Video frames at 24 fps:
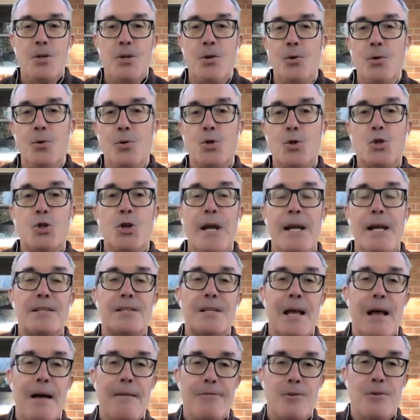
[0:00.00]
to
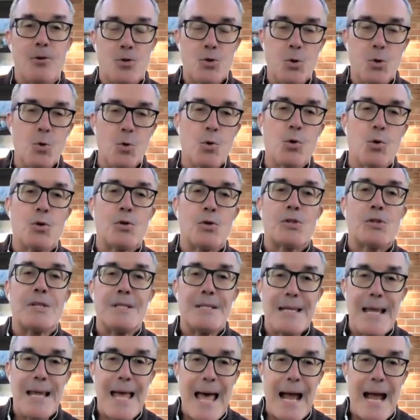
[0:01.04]
chase after tools
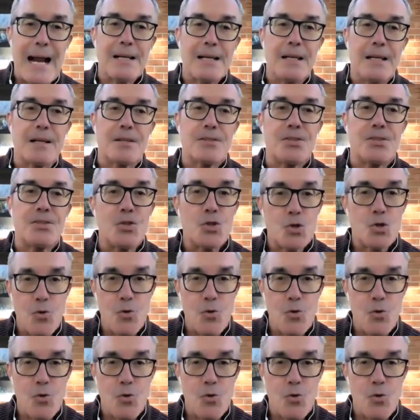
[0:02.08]
and tactics and